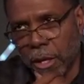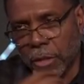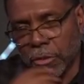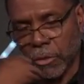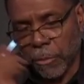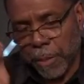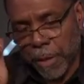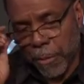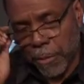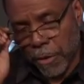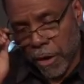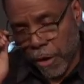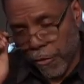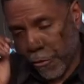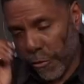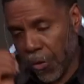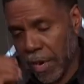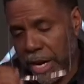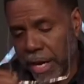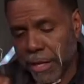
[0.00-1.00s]
So people are
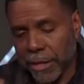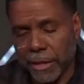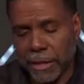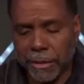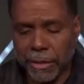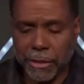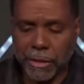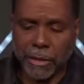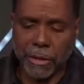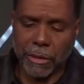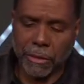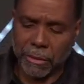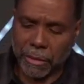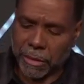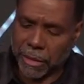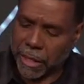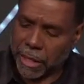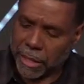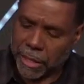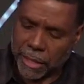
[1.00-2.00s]
afraid, you know,
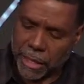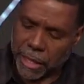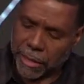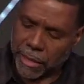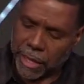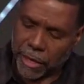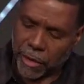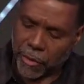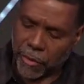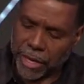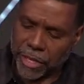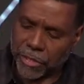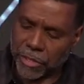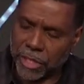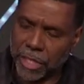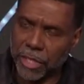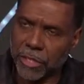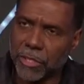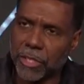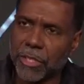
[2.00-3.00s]
that, that grace
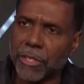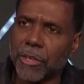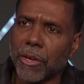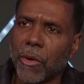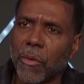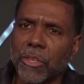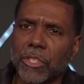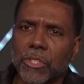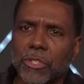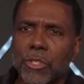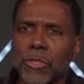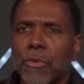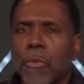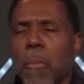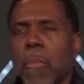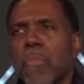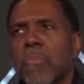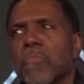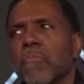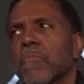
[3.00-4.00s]
teaching, you know, it's too,
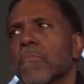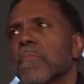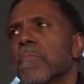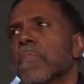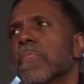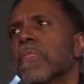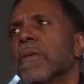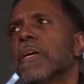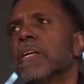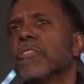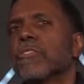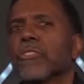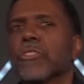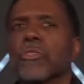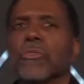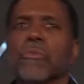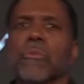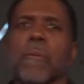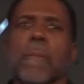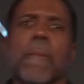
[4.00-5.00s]
it's
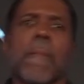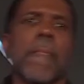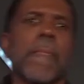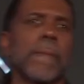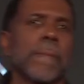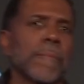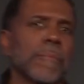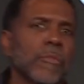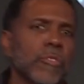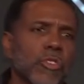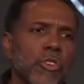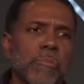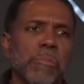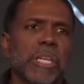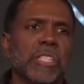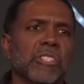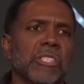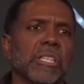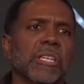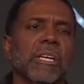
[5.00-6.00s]
too too
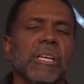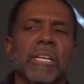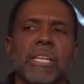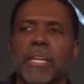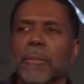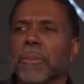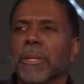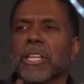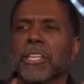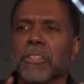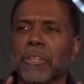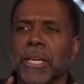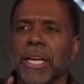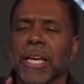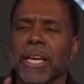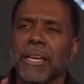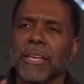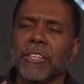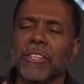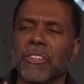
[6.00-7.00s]
much liberty. You,
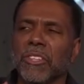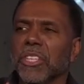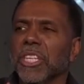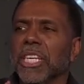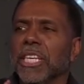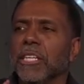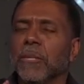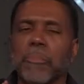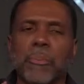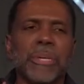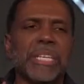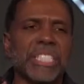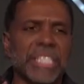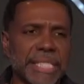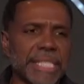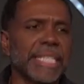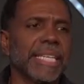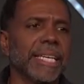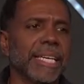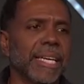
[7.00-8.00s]
you need to preach
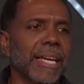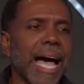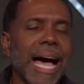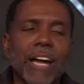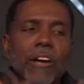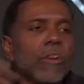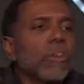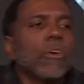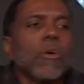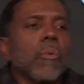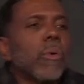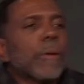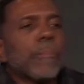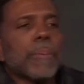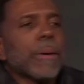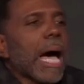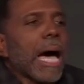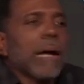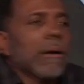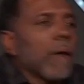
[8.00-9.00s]
sin. I don't know
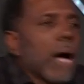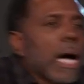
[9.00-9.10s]
what, I don't,